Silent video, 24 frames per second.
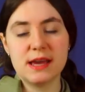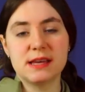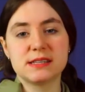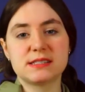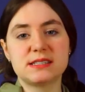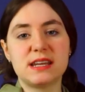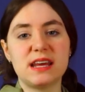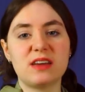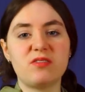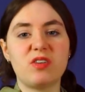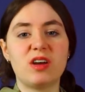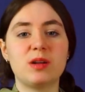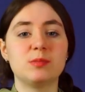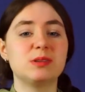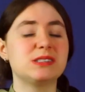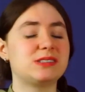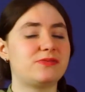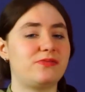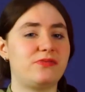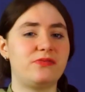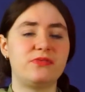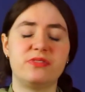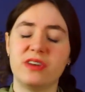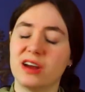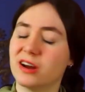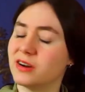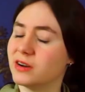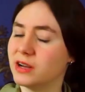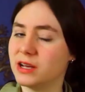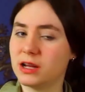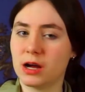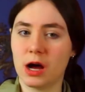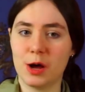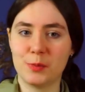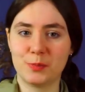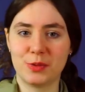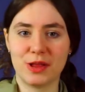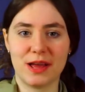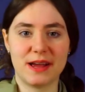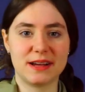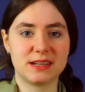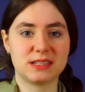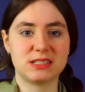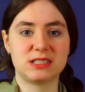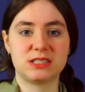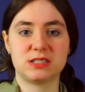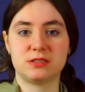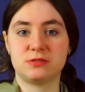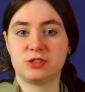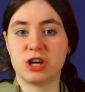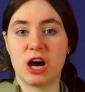Snake venom is very complex.